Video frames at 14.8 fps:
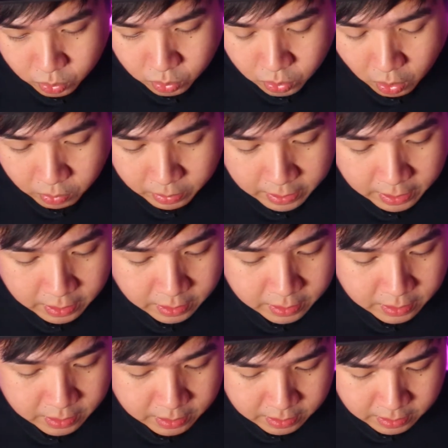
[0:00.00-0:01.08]
Okay.
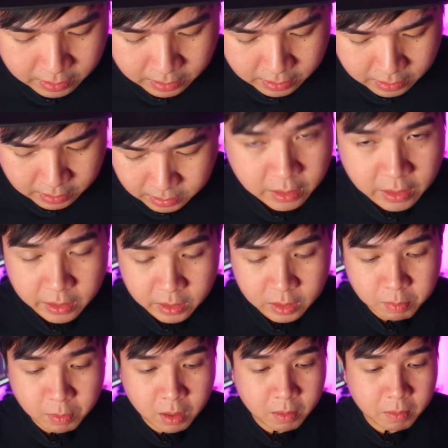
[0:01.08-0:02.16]
Another
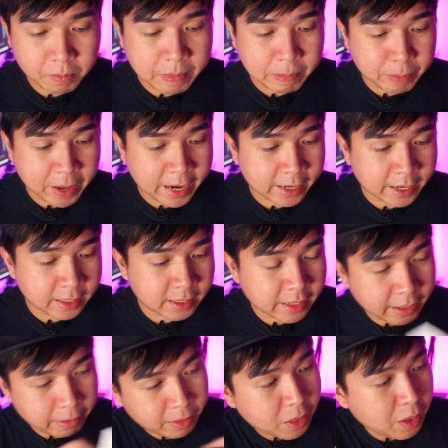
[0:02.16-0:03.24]
small packet.
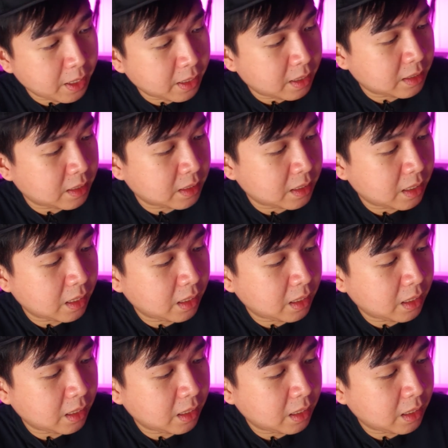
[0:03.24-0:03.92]
I think this is